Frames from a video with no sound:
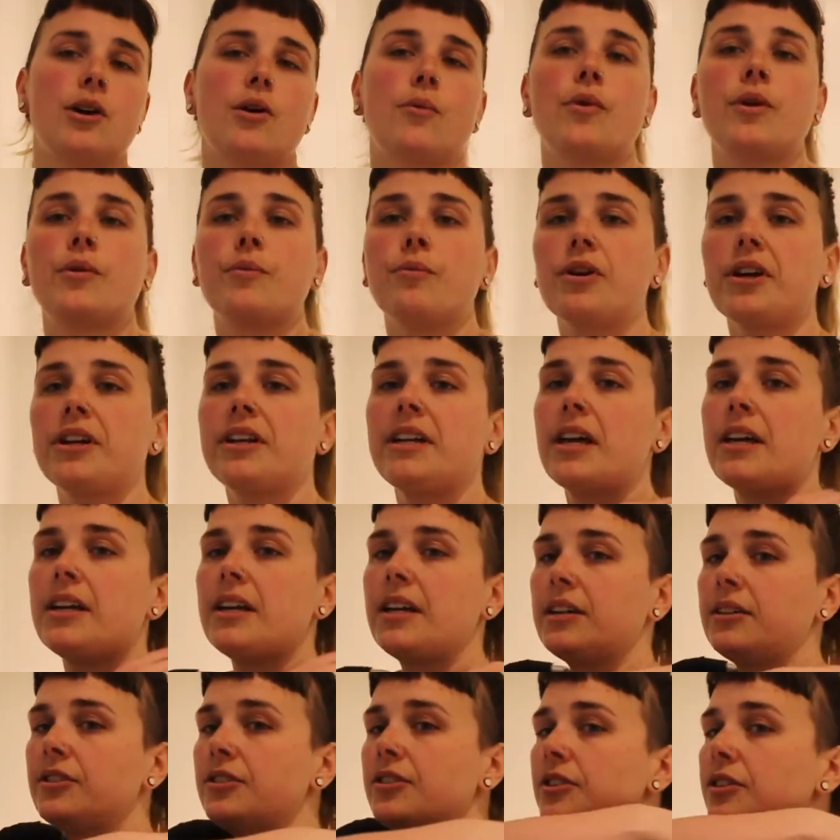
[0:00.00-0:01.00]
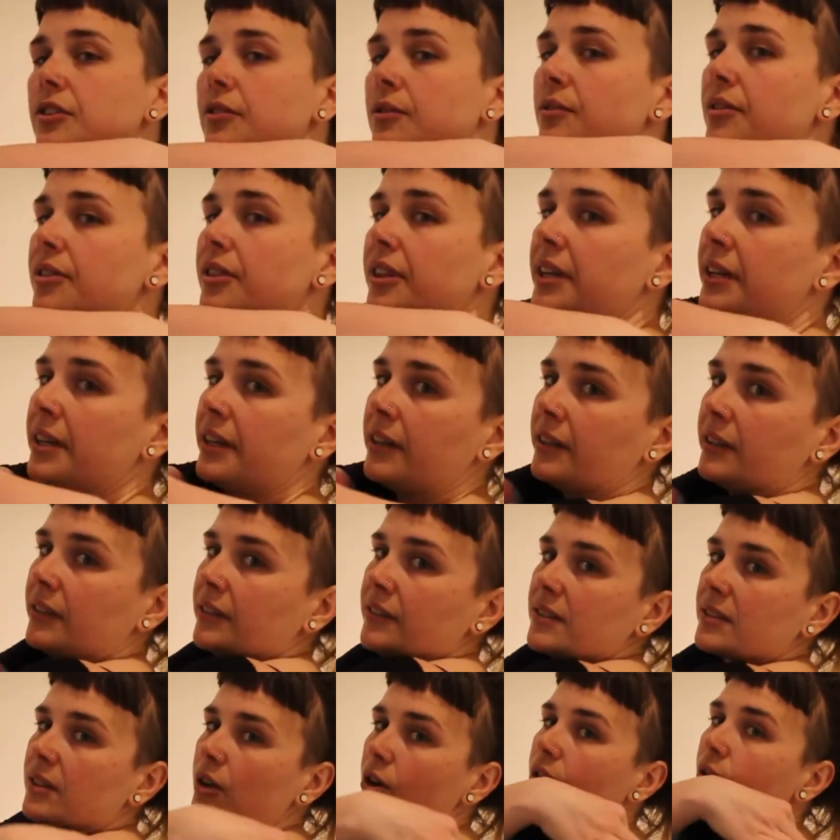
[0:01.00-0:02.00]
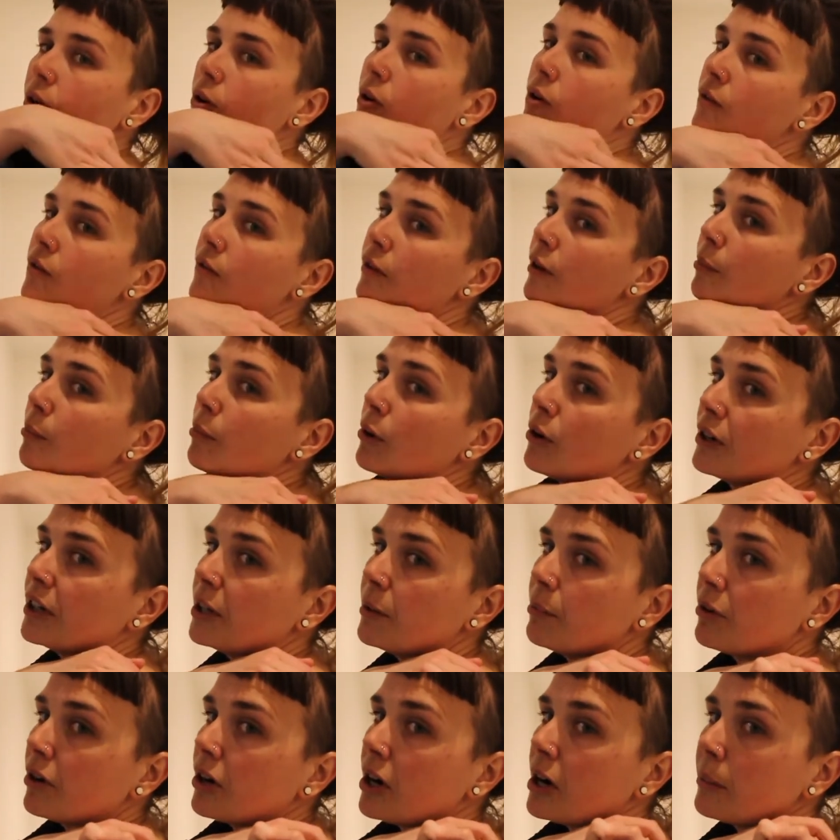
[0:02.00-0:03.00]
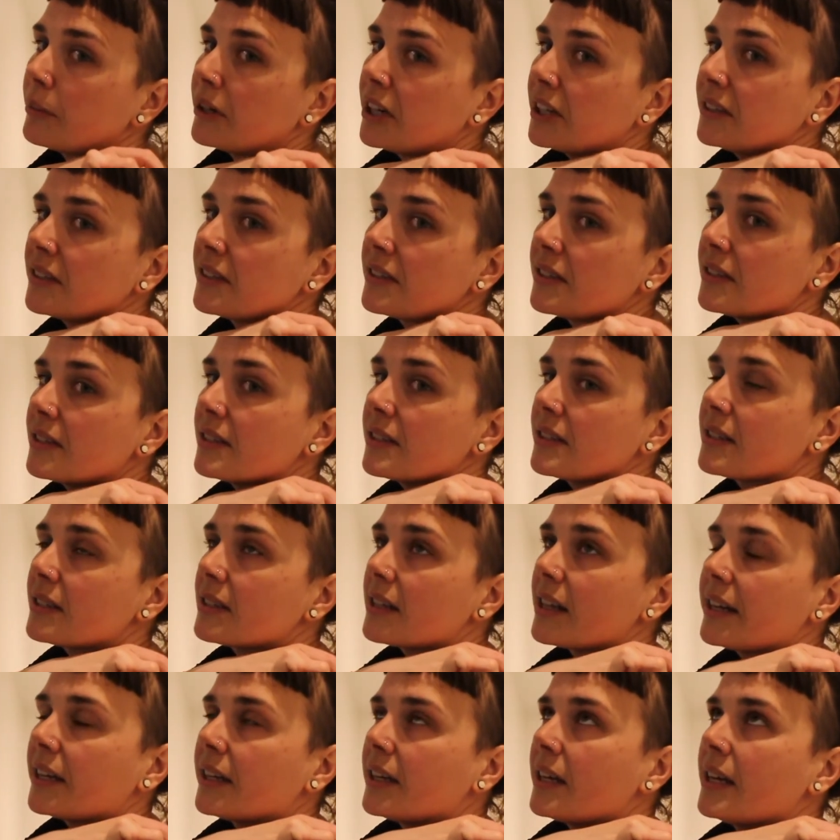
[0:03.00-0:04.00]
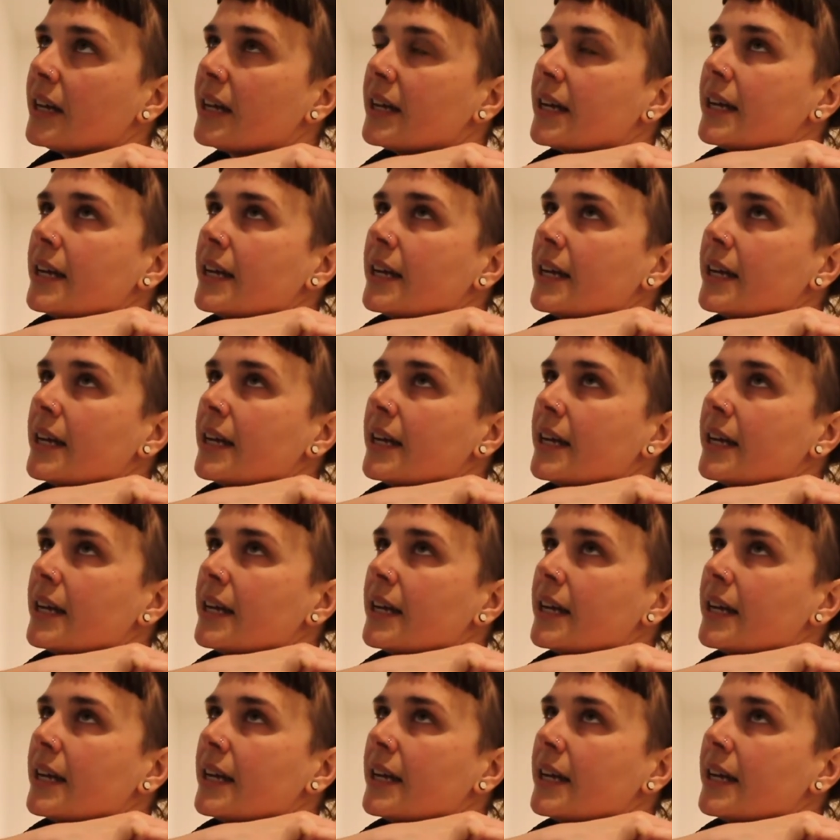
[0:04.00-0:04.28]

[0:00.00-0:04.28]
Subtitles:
when we're getting to things over bony prominences, like